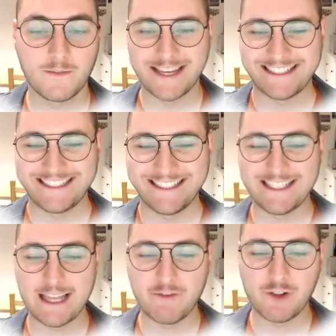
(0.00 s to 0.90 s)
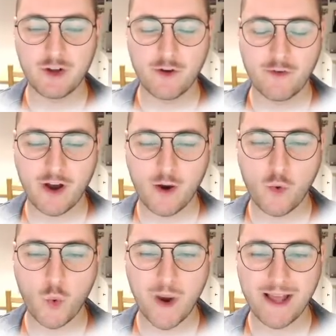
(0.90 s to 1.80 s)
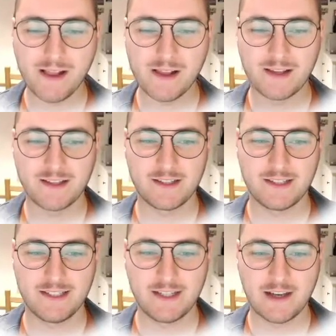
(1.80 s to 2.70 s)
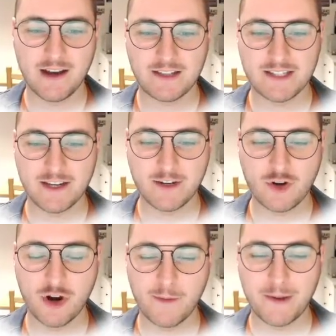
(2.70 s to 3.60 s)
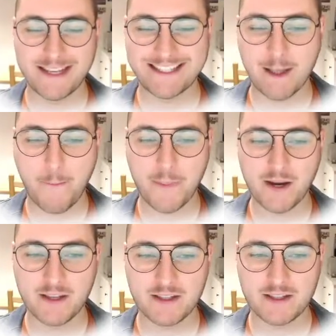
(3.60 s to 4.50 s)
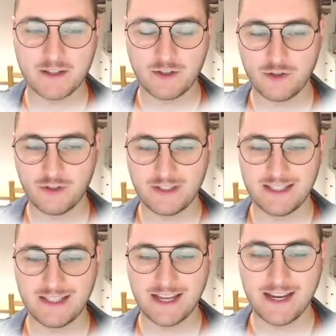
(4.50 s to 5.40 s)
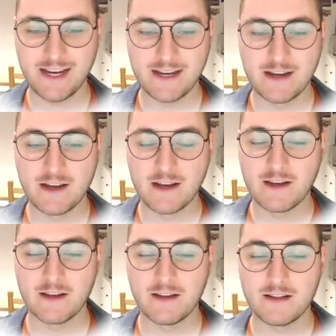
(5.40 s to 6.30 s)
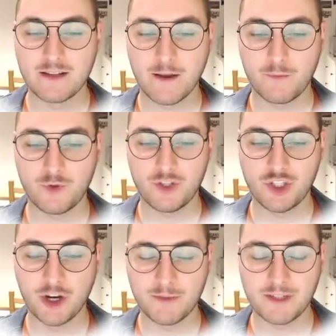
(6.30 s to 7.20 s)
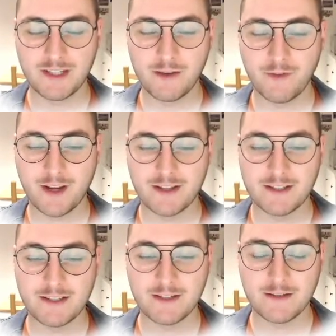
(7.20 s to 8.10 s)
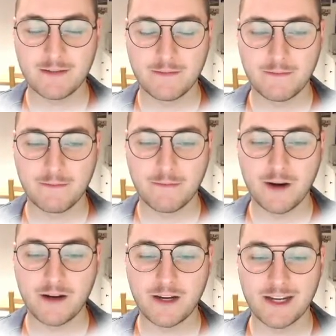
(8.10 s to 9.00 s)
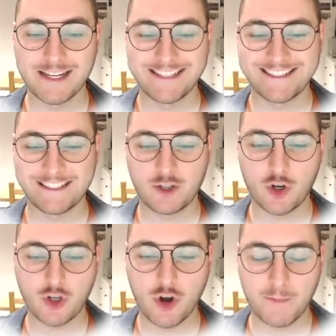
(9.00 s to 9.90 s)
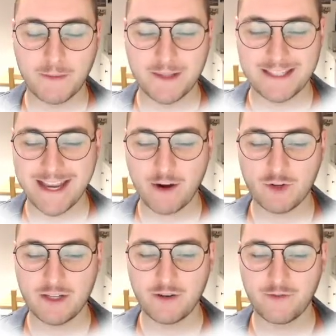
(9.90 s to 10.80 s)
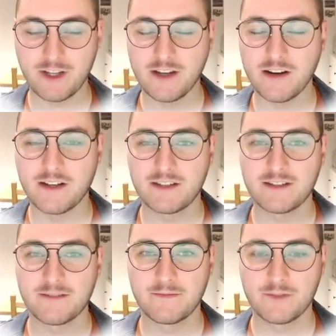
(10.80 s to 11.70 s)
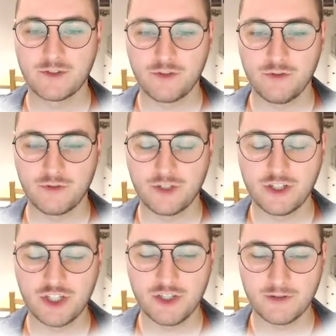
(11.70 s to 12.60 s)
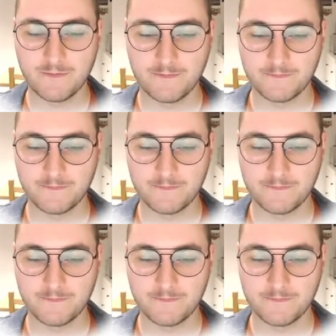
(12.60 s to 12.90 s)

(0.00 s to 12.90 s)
The level of how well the Cas9 complex binds to DNA is predominantly affected by complementarity of the guide to the genome.